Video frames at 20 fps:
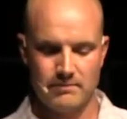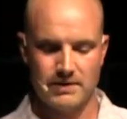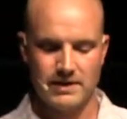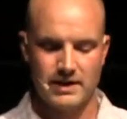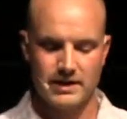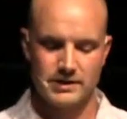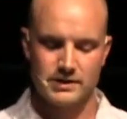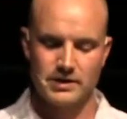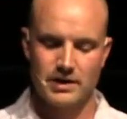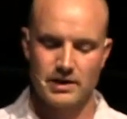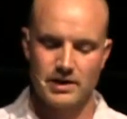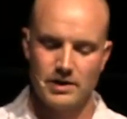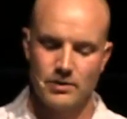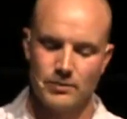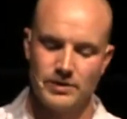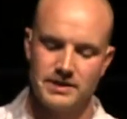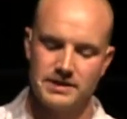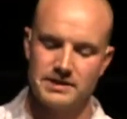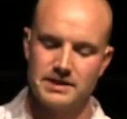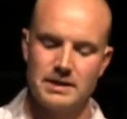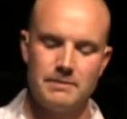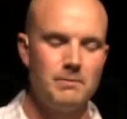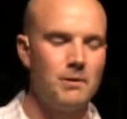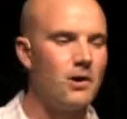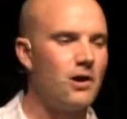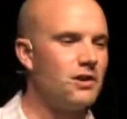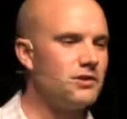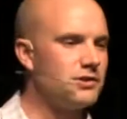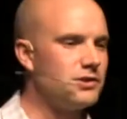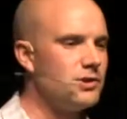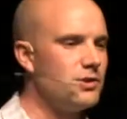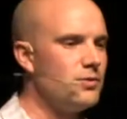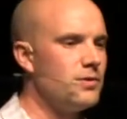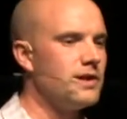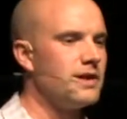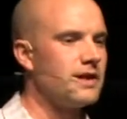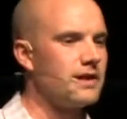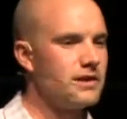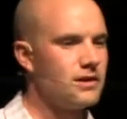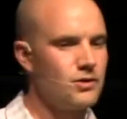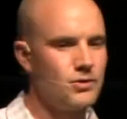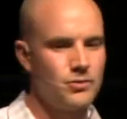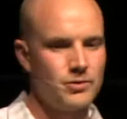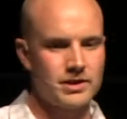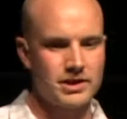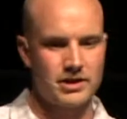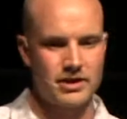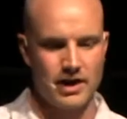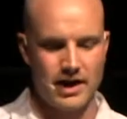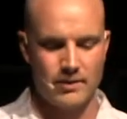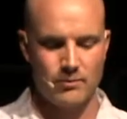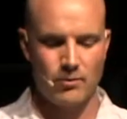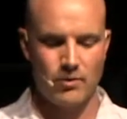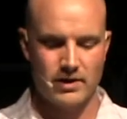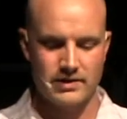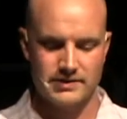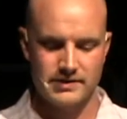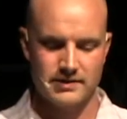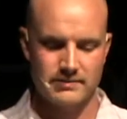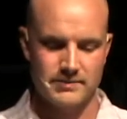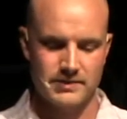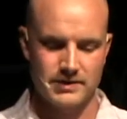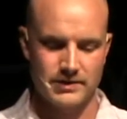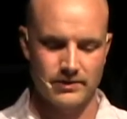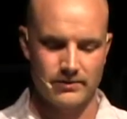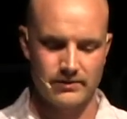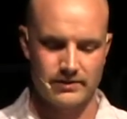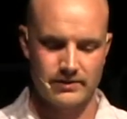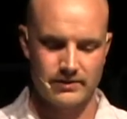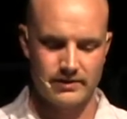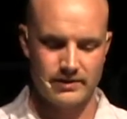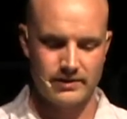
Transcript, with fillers: because we see Paul doing what God wants him to.